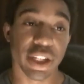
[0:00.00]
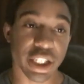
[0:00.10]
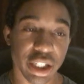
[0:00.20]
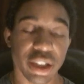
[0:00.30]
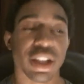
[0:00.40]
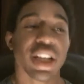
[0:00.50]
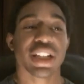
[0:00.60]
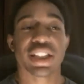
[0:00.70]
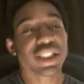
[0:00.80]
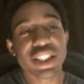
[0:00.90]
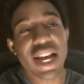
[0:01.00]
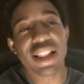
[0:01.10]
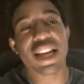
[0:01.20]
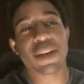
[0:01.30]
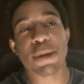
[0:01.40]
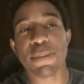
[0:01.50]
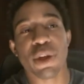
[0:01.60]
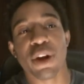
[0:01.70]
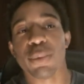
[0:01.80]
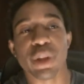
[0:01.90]
deal, because it's not like
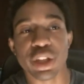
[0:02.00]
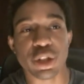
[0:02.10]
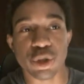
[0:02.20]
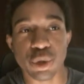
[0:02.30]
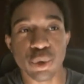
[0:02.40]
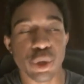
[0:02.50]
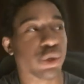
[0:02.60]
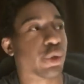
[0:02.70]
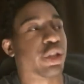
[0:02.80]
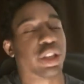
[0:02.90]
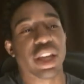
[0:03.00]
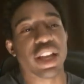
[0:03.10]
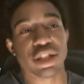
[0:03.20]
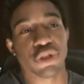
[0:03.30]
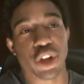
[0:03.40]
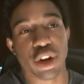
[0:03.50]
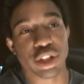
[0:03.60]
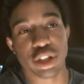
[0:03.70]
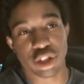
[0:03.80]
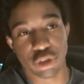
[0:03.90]
people aren't willing to do those sorts of things if there
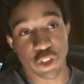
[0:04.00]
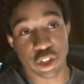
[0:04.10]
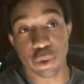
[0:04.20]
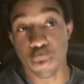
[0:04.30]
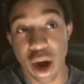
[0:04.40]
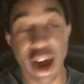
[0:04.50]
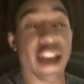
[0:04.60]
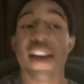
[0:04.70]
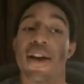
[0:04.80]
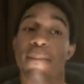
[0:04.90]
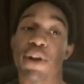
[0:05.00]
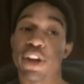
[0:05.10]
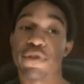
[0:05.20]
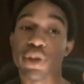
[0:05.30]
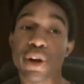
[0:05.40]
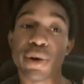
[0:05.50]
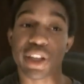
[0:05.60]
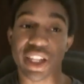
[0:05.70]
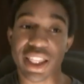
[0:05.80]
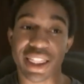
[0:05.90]
isn't a sufficient why. But if you
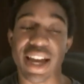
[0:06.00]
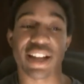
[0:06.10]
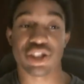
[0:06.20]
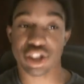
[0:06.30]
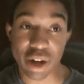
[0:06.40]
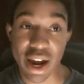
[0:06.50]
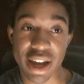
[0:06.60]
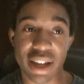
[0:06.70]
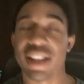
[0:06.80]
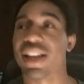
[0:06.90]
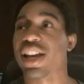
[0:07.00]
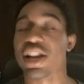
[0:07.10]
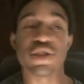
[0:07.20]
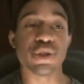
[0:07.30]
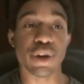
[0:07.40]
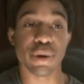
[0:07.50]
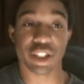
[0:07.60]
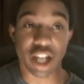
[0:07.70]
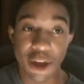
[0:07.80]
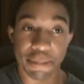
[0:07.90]
don't get that straight and you
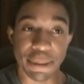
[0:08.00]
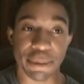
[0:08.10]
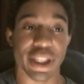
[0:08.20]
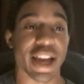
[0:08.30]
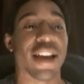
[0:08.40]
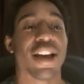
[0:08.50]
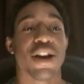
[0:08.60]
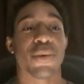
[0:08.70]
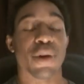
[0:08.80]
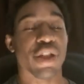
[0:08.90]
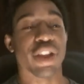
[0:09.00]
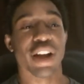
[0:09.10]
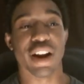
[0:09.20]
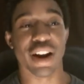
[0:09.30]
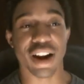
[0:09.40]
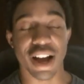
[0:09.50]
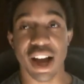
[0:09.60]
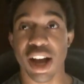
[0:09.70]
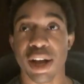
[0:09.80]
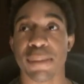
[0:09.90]
don't tell people that when they're
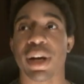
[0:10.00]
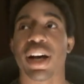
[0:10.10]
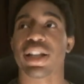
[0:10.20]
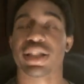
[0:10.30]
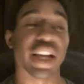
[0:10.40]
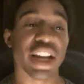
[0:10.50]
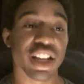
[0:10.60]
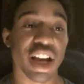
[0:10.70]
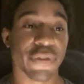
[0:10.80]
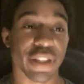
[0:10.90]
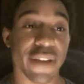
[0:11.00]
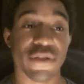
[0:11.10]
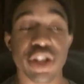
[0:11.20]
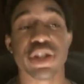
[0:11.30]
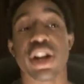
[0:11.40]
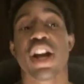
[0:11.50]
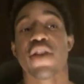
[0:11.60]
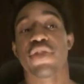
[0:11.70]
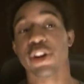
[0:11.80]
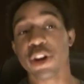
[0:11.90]
signing up for that venture,
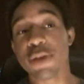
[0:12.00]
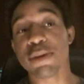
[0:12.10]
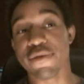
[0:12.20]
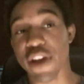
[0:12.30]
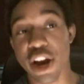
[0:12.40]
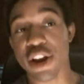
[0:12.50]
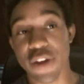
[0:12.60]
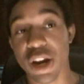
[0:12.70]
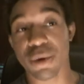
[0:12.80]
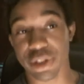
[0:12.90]
they're going to be very, very